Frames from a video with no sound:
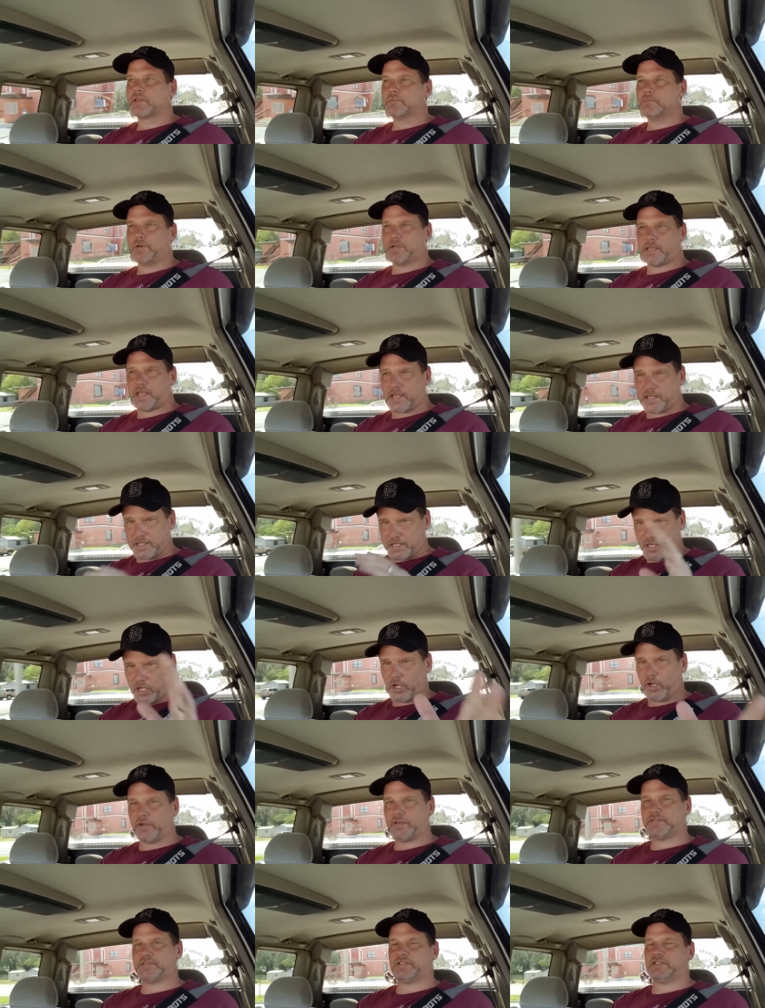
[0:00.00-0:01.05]
But yet he
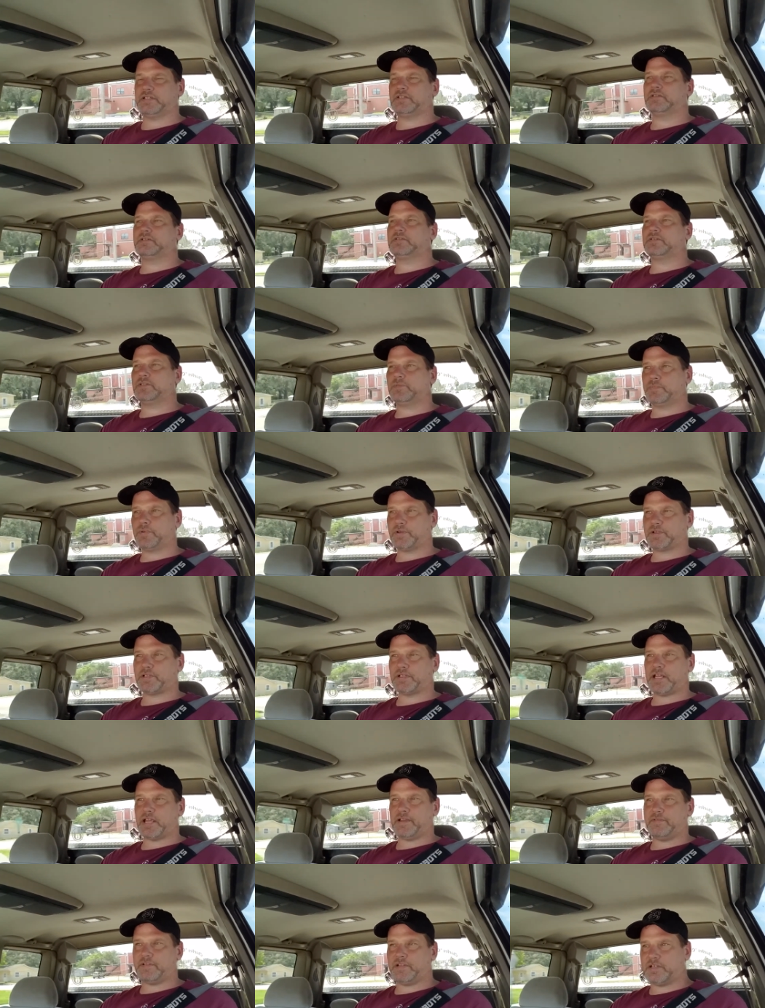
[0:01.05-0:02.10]
calls it the Book of
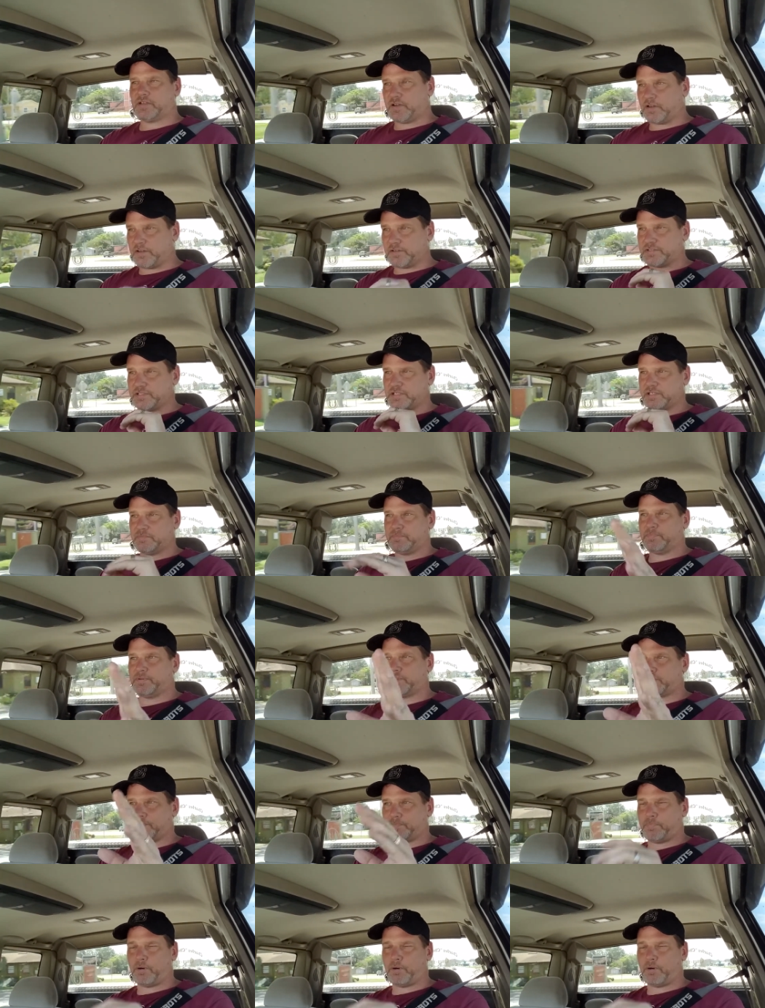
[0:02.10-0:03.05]
David. He calls it the Book of